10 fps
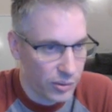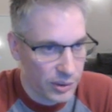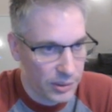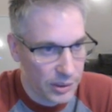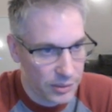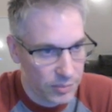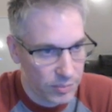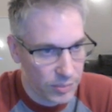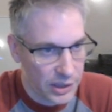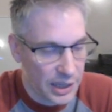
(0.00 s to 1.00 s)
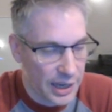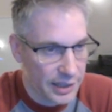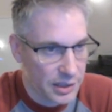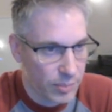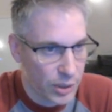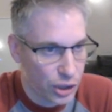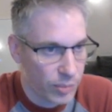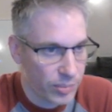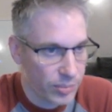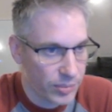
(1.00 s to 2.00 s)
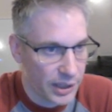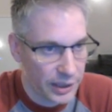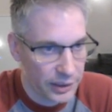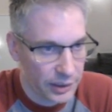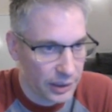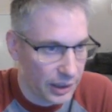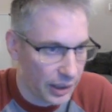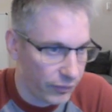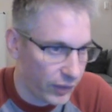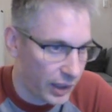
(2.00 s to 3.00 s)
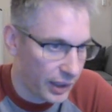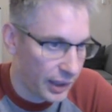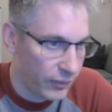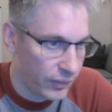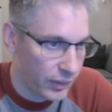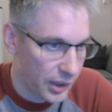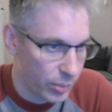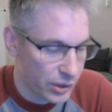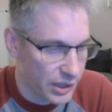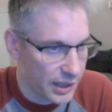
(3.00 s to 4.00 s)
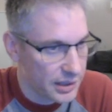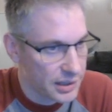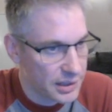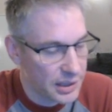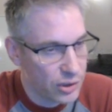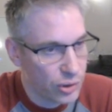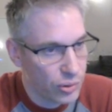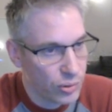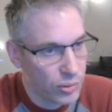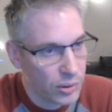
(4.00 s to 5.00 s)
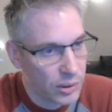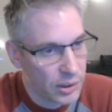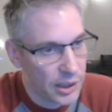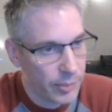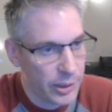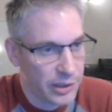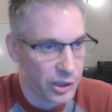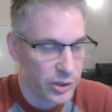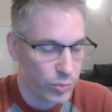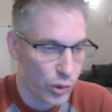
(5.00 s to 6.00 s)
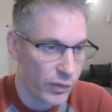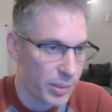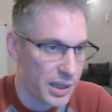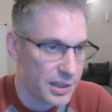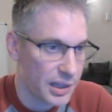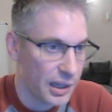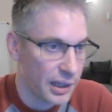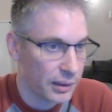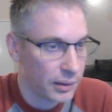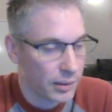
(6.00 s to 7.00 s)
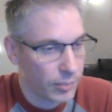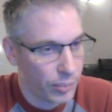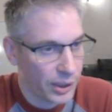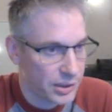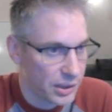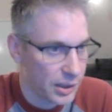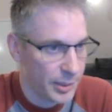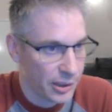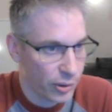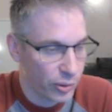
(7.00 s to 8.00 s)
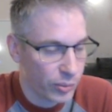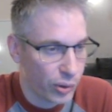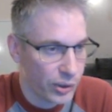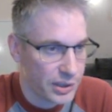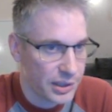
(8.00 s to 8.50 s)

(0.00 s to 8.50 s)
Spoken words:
It attacks the bishop on f5, it protects c2. I mean, it does move a piece again, but there are good points to